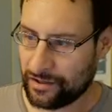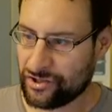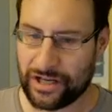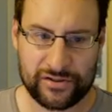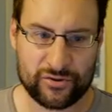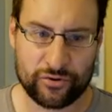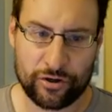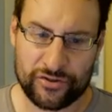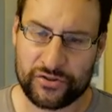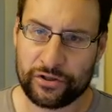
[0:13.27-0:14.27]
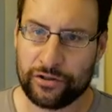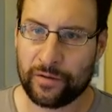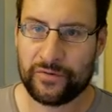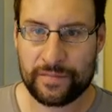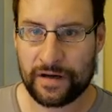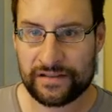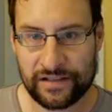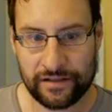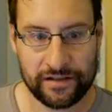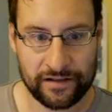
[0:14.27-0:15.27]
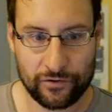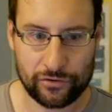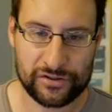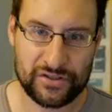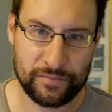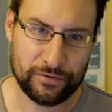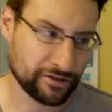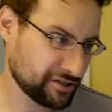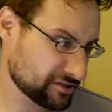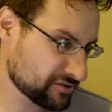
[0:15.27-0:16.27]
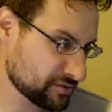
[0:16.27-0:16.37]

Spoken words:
just raw, certainly optimized and all CPU architecture